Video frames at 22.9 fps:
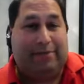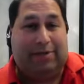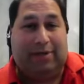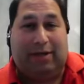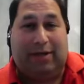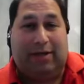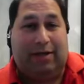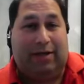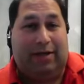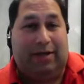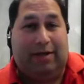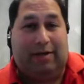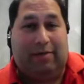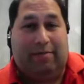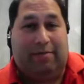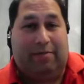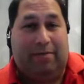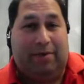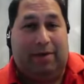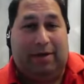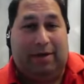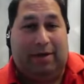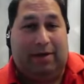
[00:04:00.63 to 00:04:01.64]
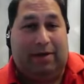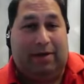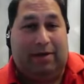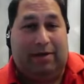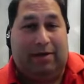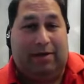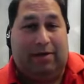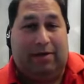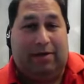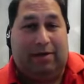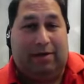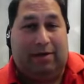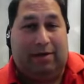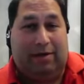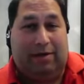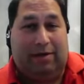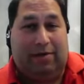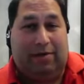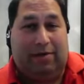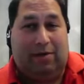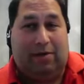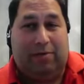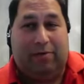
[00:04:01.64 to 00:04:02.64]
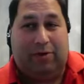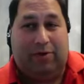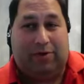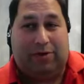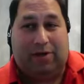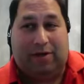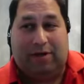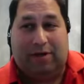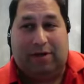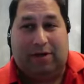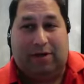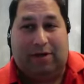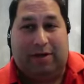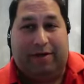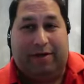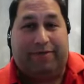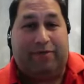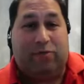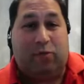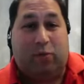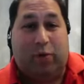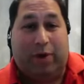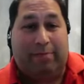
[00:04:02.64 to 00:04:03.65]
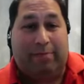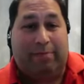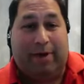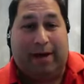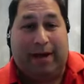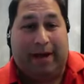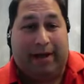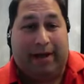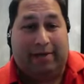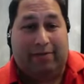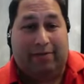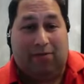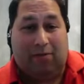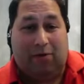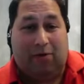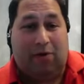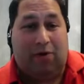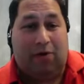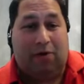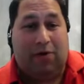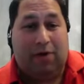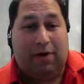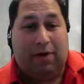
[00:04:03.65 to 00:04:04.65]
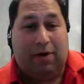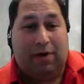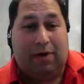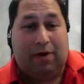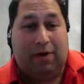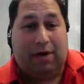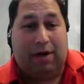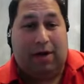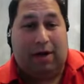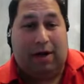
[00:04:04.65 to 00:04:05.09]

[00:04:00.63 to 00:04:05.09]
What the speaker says: Kept seeing him in almost a left wing back role,